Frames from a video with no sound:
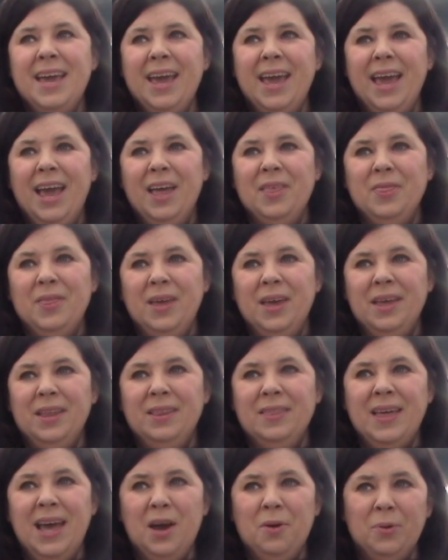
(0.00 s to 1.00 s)
And
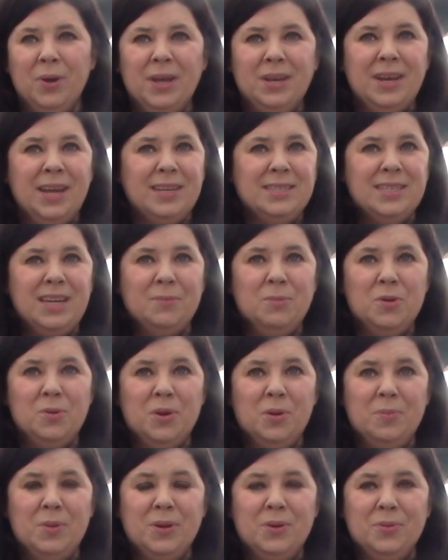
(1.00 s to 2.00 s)
then that way, next time you
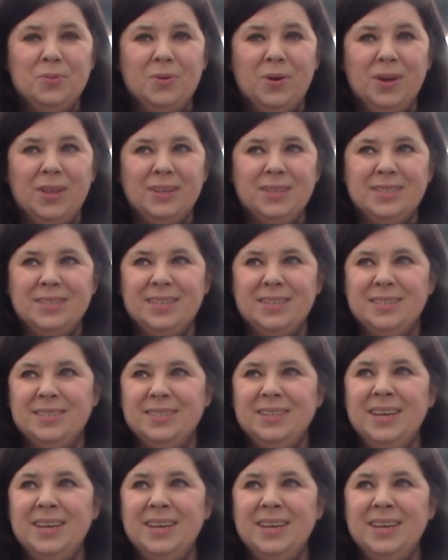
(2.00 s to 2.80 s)
come into Wallace's,